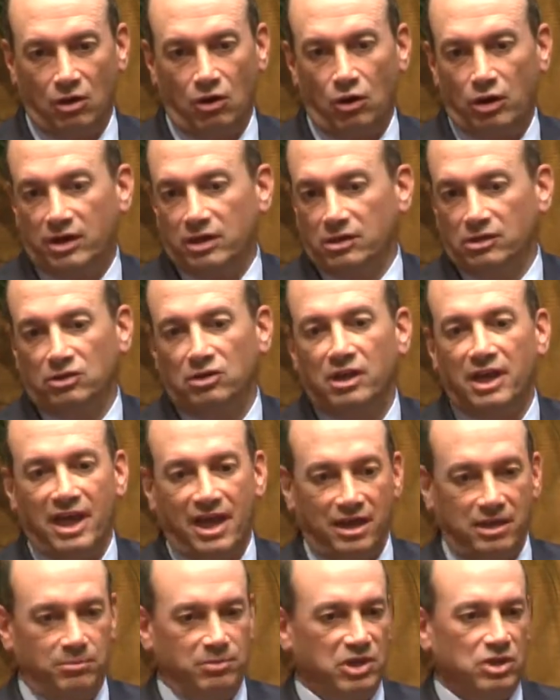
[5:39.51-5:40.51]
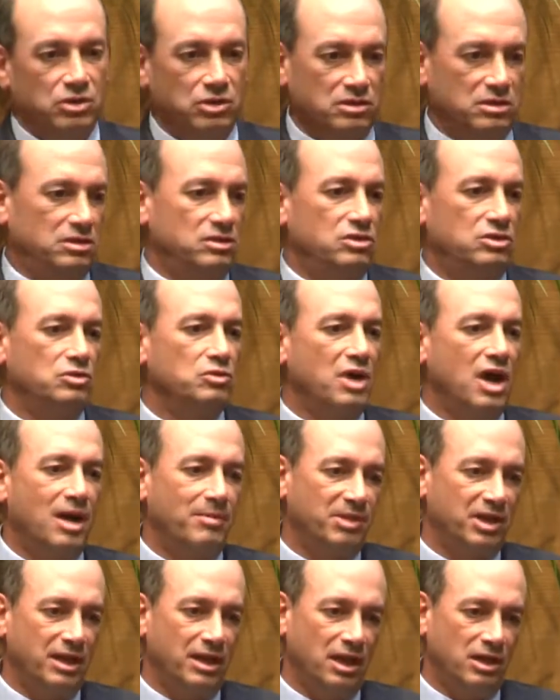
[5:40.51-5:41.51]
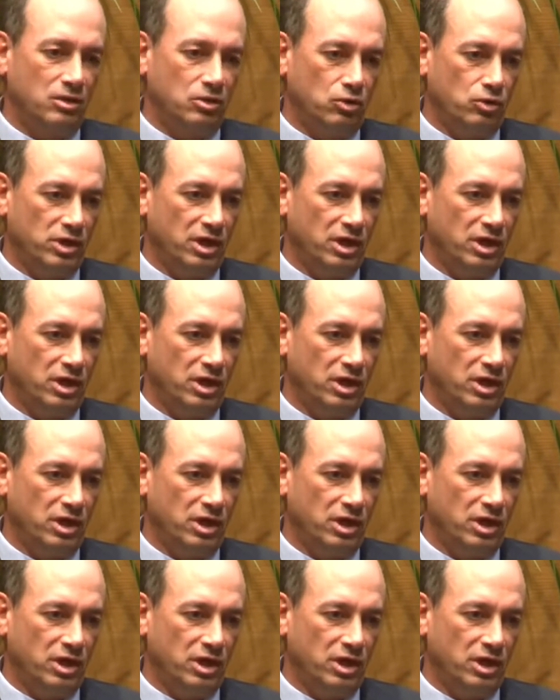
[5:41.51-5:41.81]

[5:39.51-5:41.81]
aren't going to look at it because it's too complicated,